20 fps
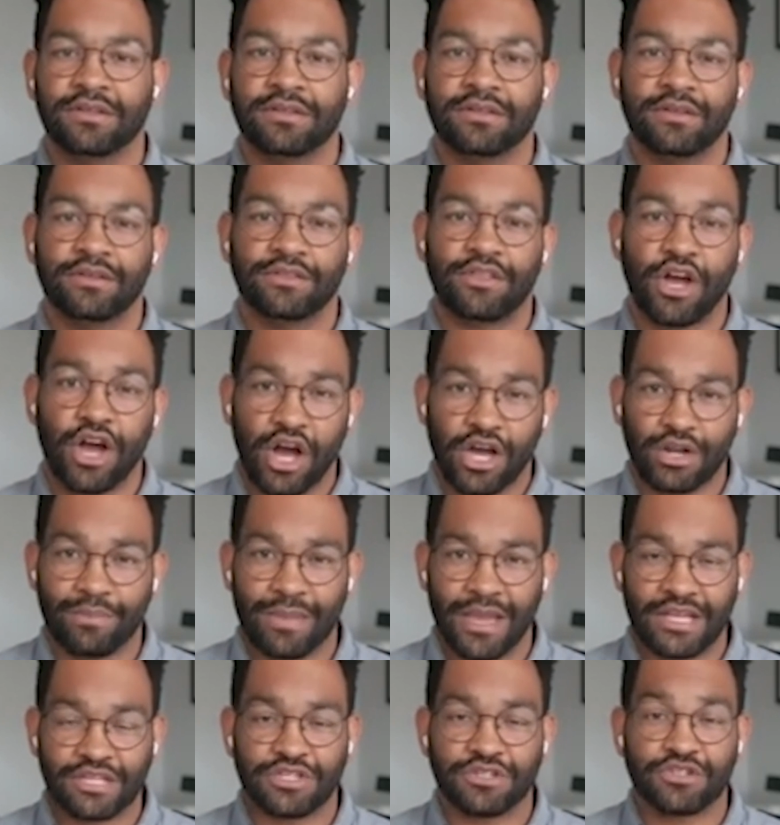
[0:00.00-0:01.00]
the
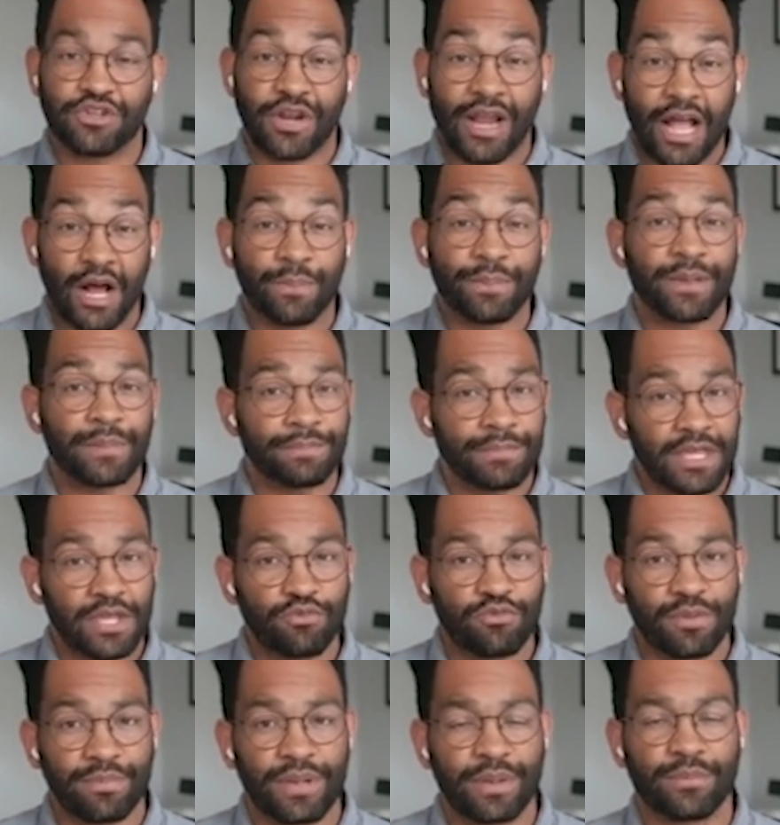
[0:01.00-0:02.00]
automations are helping me
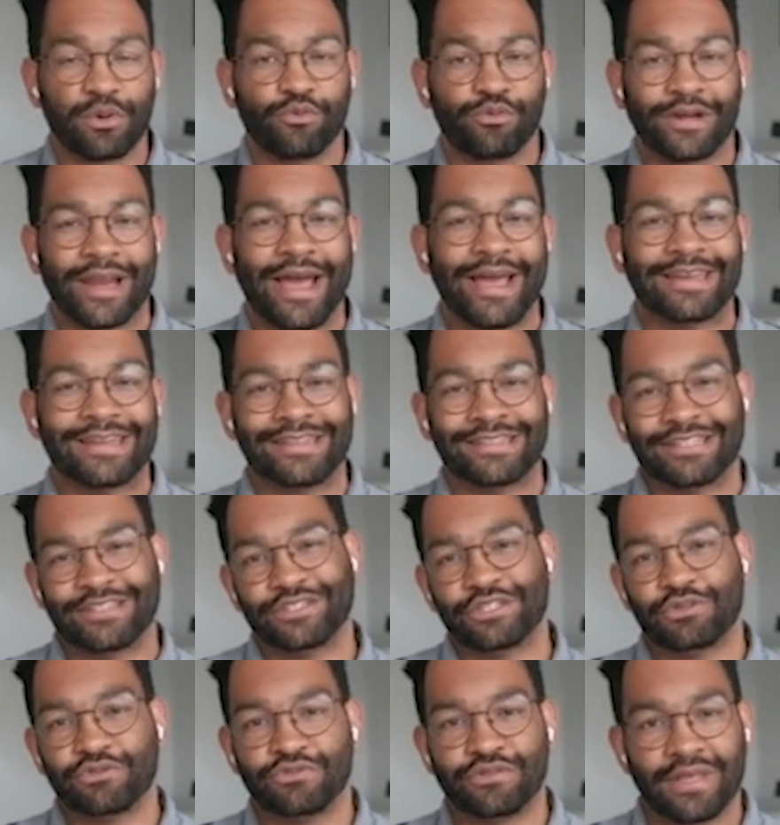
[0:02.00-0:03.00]
remember what I need to
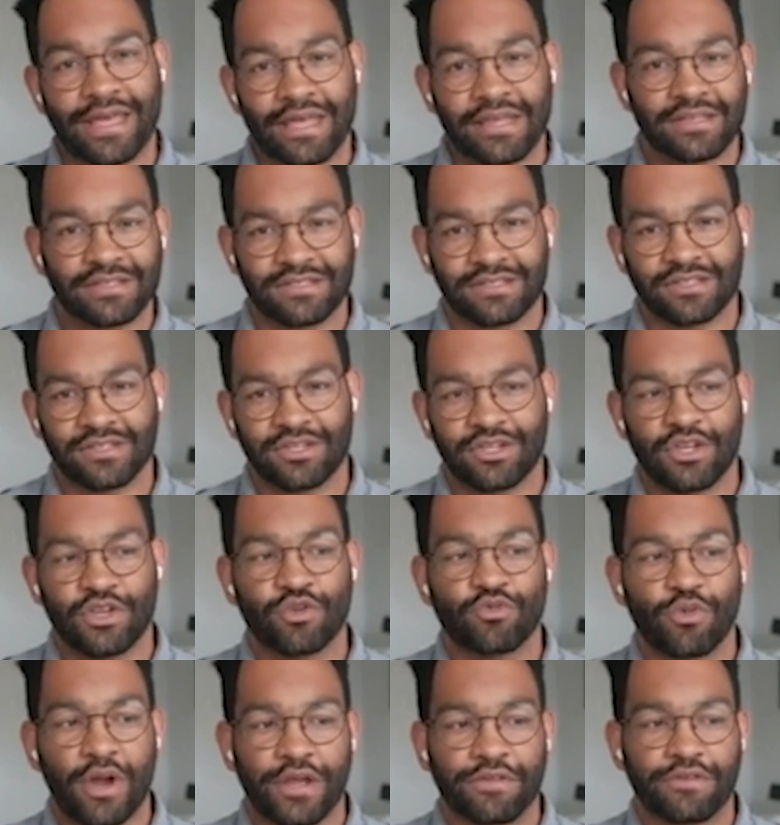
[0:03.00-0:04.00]
do next,
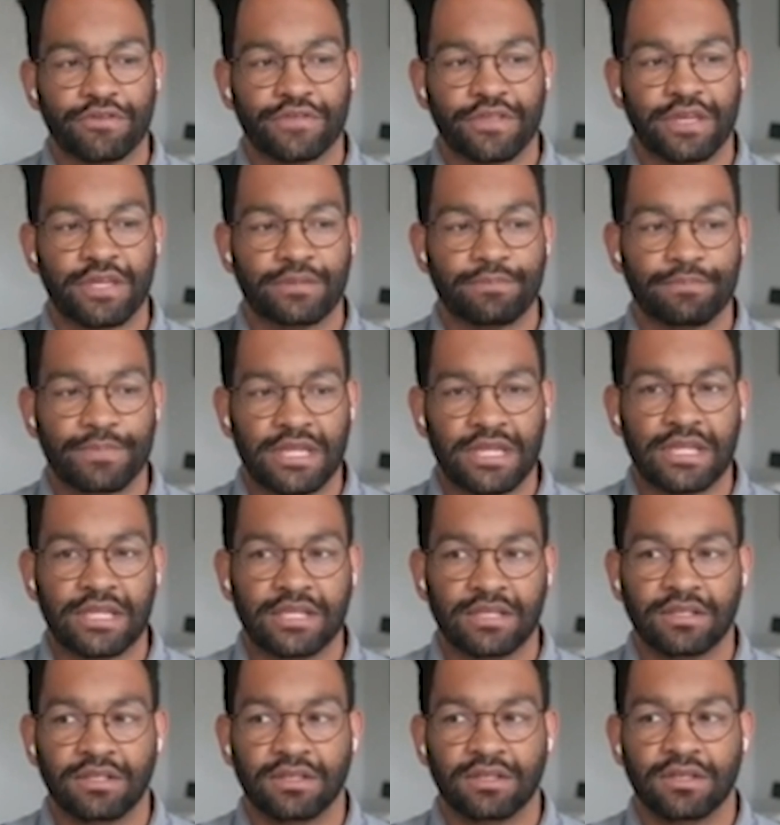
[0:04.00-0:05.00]
rather than
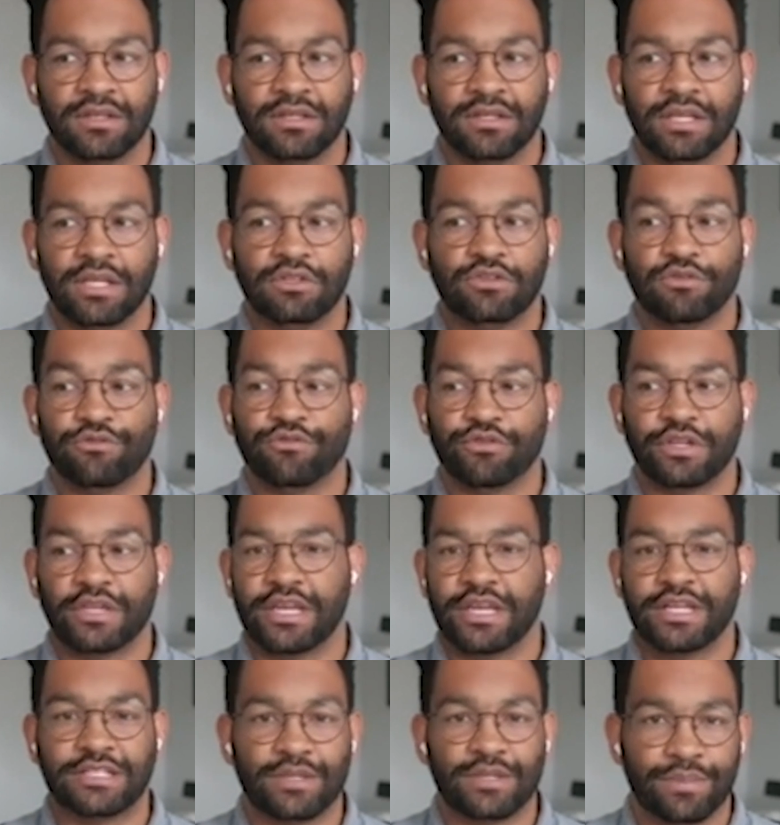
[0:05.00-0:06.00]
me either
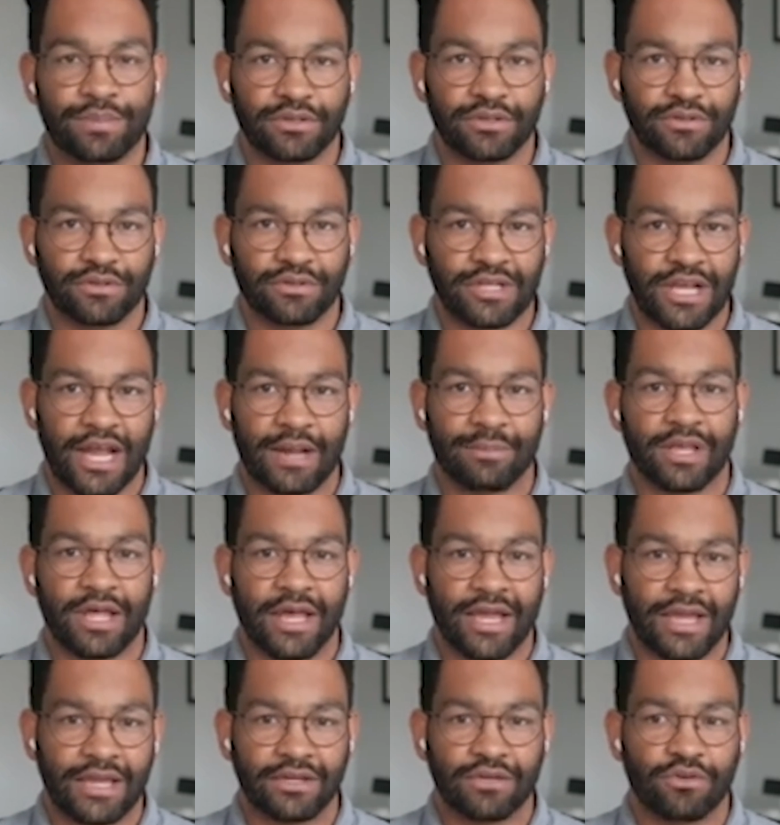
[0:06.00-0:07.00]
forgetting to build their
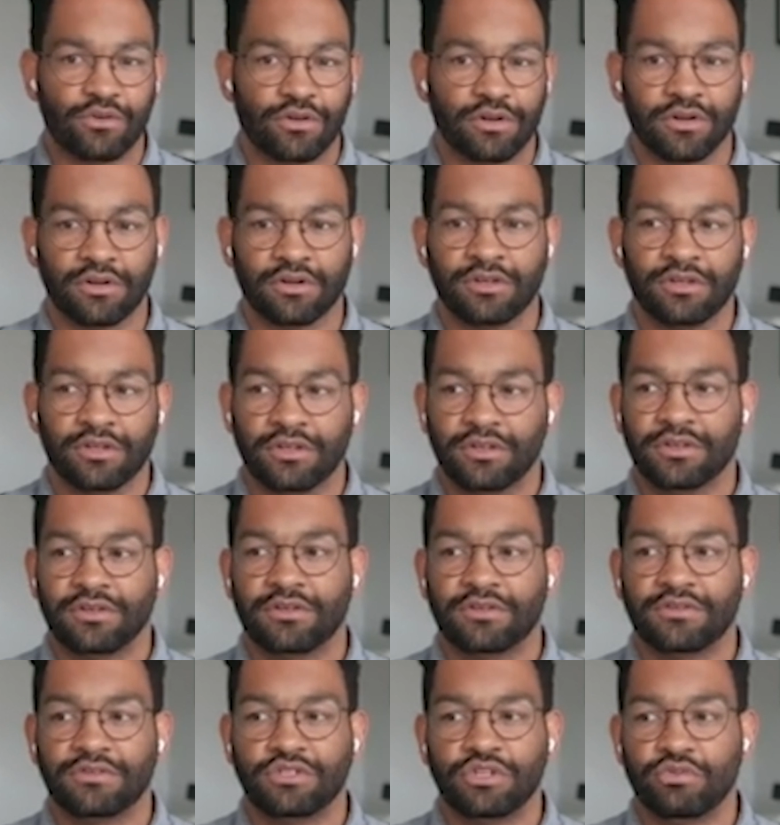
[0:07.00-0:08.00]
timeline or
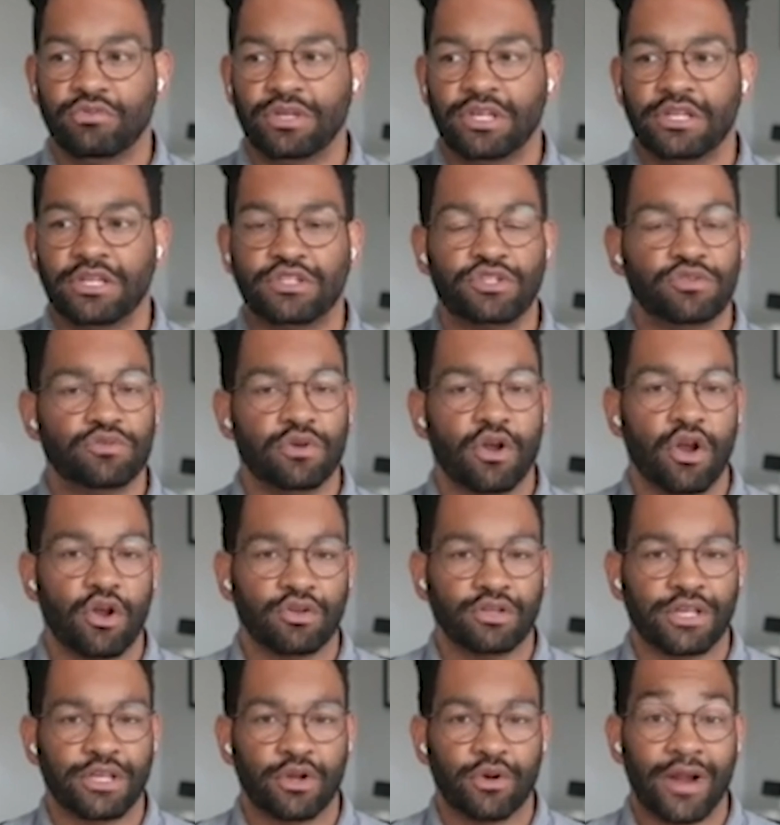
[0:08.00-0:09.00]
doing it too
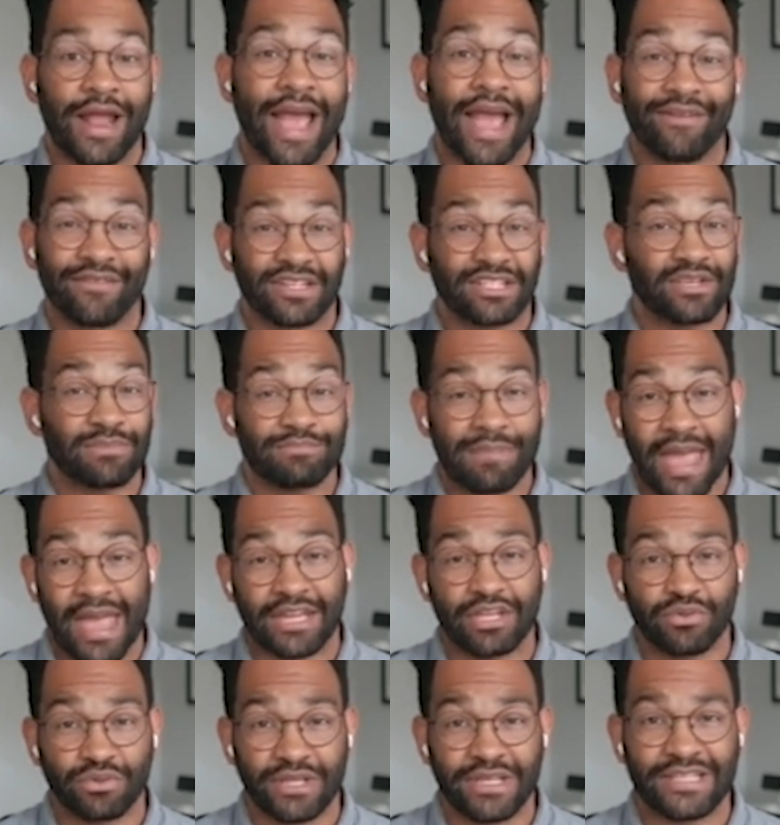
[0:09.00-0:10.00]
early or having to
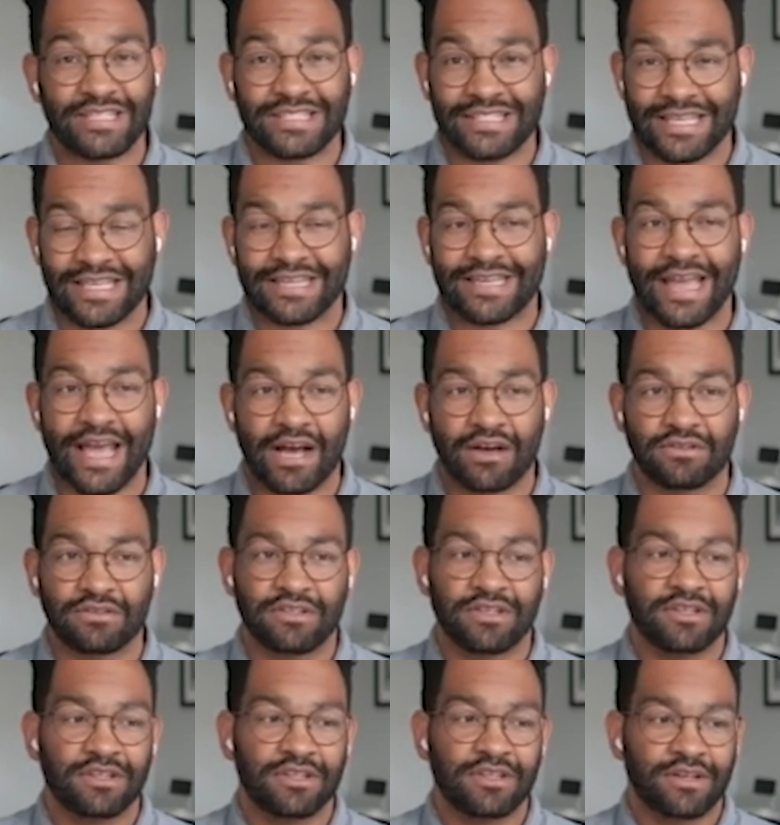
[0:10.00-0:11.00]
manually send out
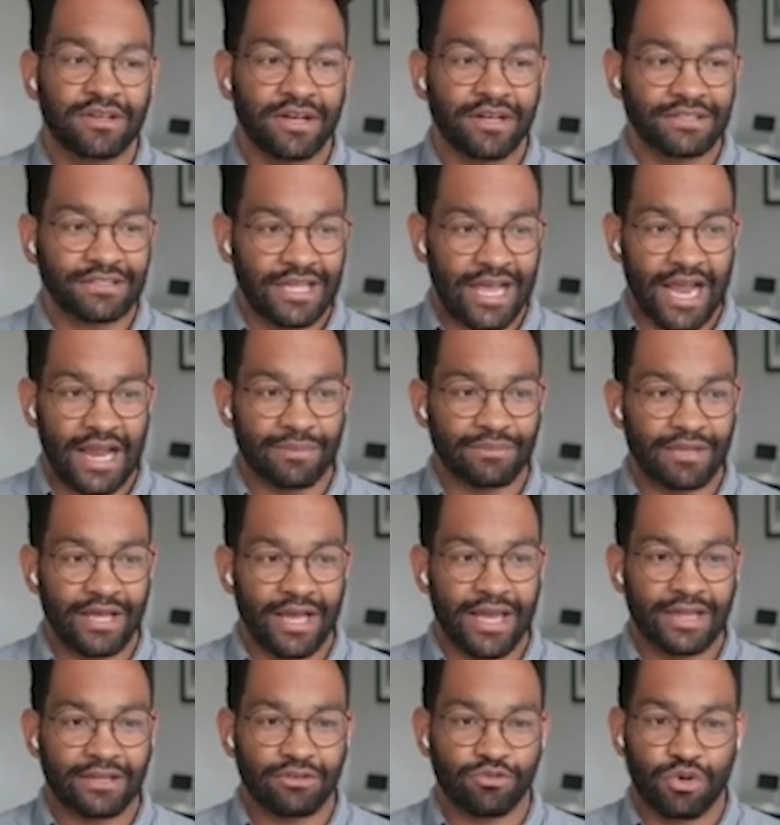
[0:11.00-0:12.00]
a
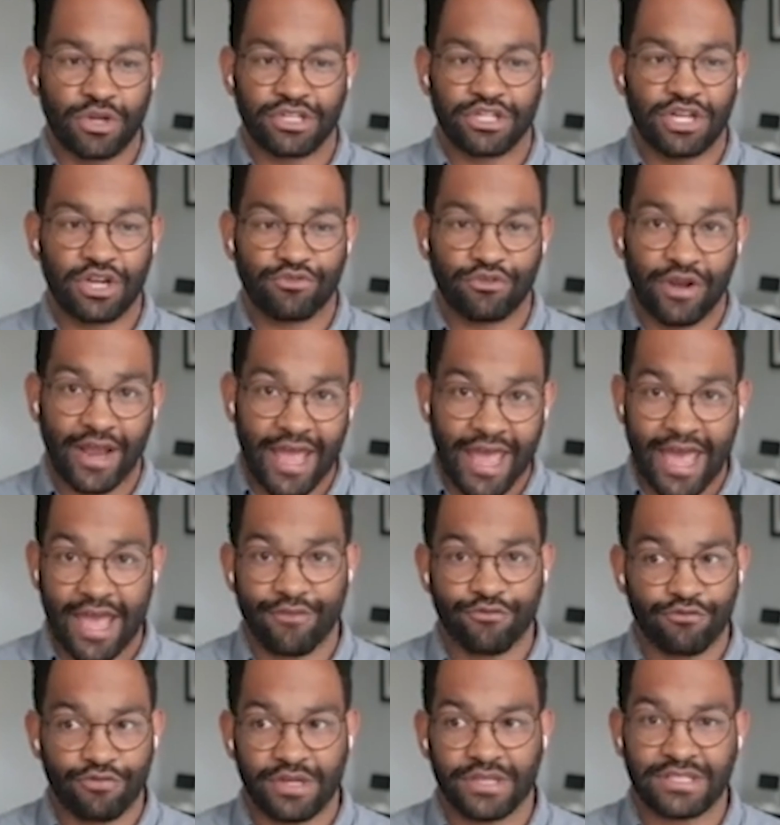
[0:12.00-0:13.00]
timeline questionnaire for
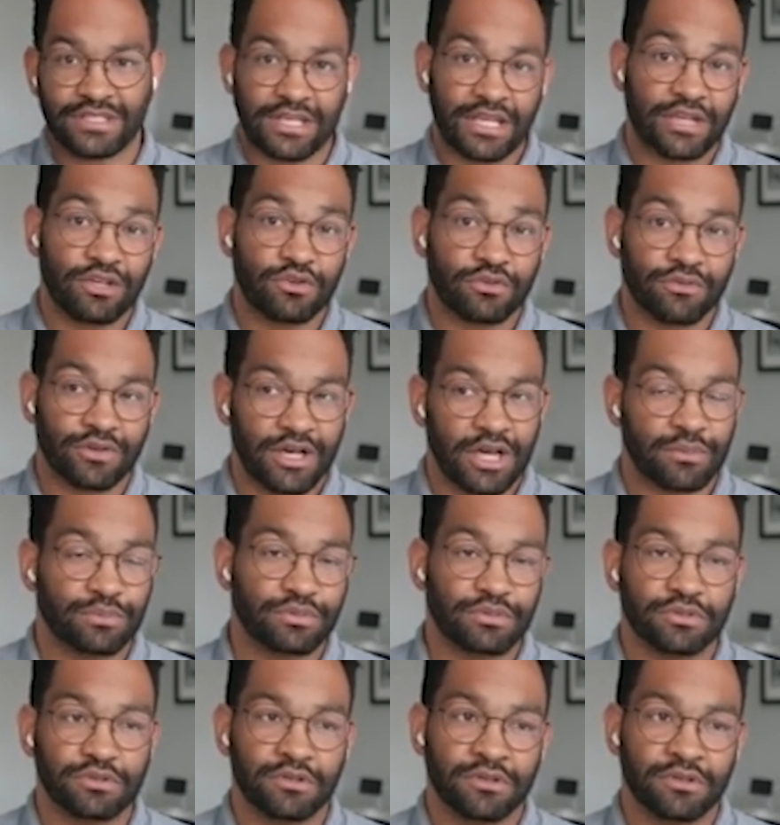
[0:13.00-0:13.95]
every single couple.